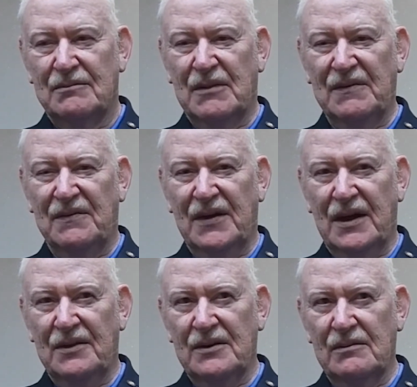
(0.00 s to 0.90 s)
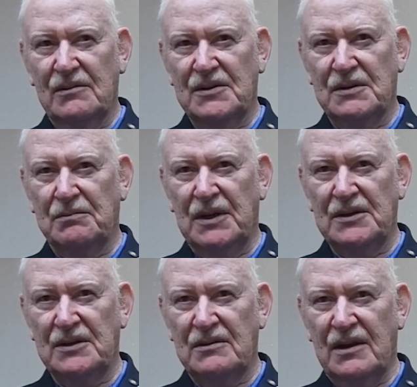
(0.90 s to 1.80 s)
My father was a
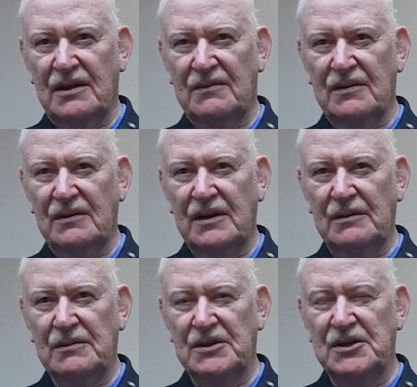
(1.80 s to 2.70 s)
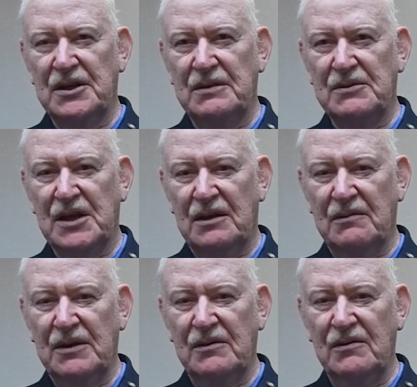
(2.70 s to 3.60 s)
bus driver. He was James
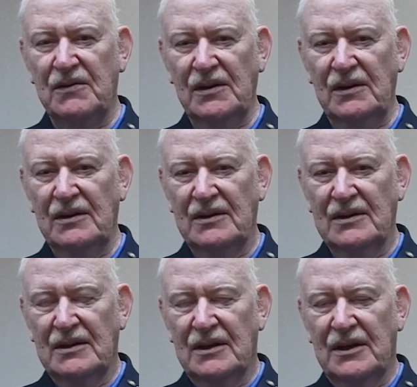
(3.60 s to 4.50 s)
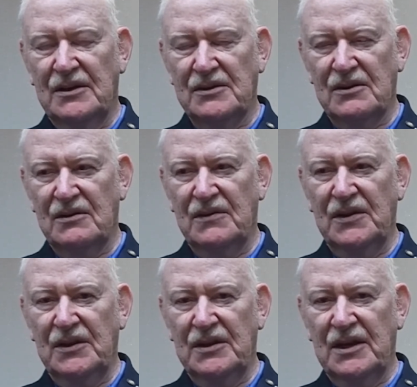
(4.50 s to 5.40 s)
Henry Hoover. He served
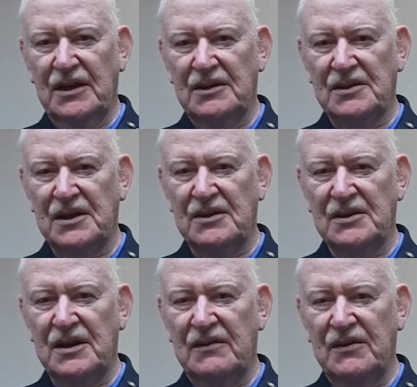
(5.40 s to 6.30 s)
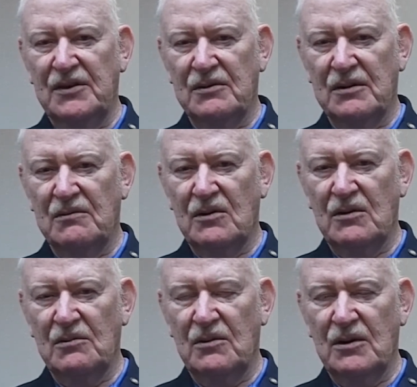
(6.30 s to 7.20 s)
in the United States Navy before
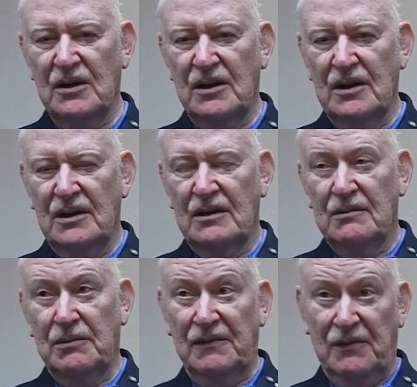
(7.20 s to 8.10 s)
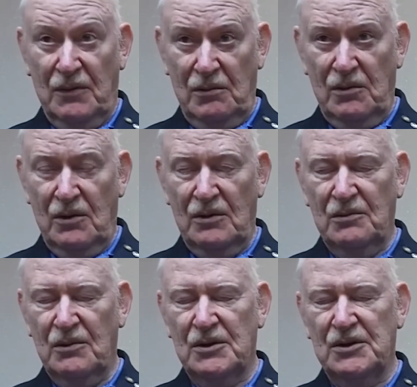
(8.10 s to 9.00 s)
World
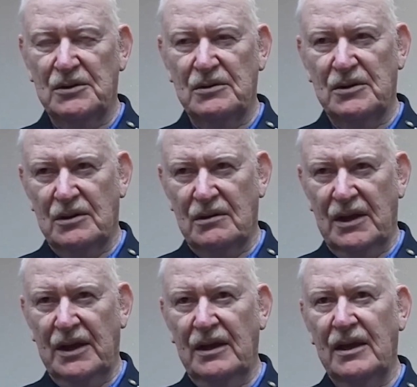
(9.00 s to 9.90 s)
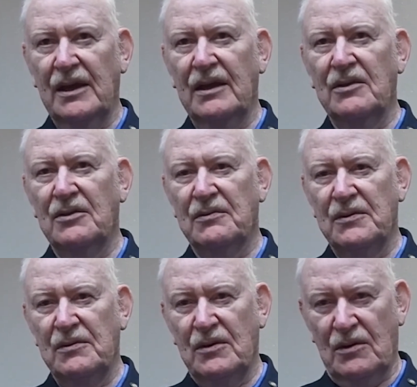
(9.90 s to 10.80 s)
War II, during and
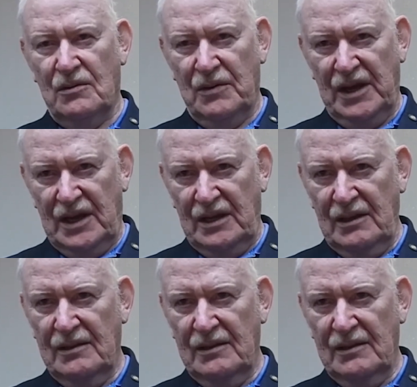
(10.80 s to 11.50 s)
through Korea.